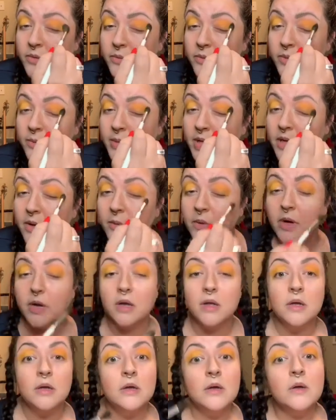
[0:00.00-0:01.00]
we'll make it work.
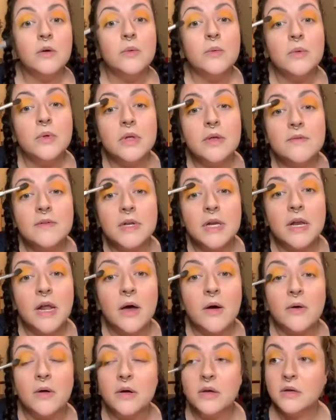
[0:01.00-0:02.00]
We'll even it out.